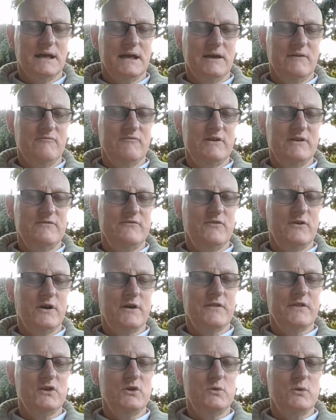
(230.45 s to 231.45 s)
Heavenly
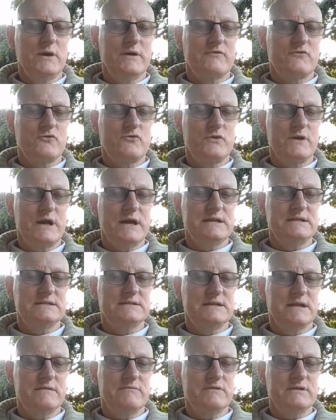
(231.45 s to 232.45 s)
Father, you have
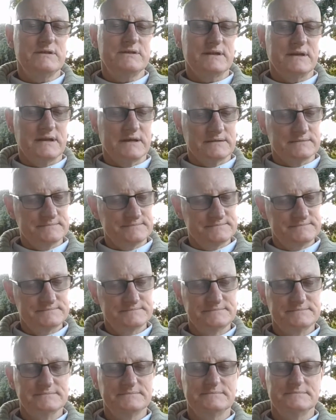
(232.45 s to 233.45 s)
created everything
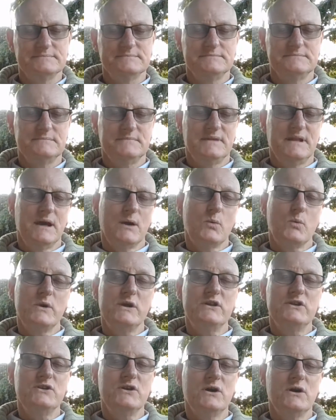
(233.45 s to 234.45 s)
that
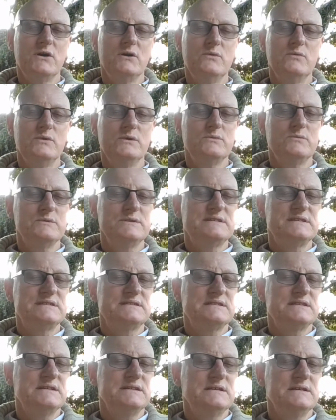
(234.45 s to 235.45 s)
we know and we
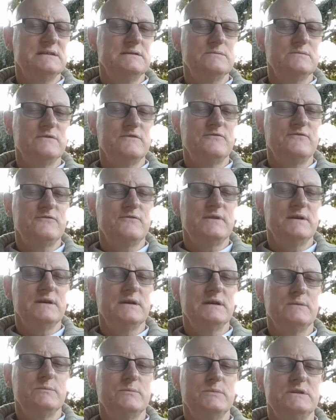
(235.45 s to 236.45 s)
see and we
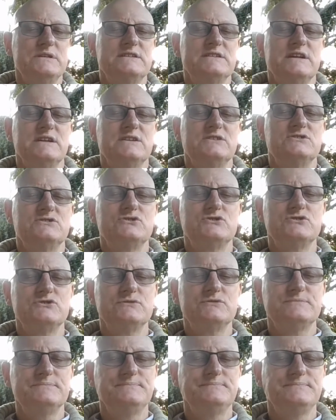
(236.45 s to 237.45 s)
feel and we
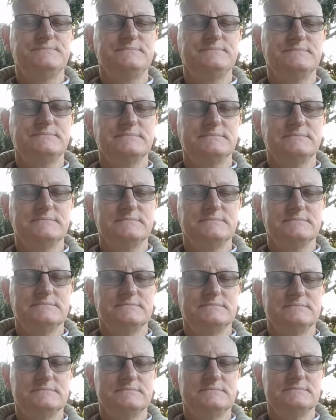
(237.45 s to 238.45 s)
touch,
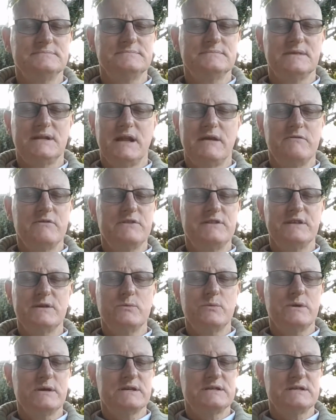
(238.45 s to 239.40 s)
and everything we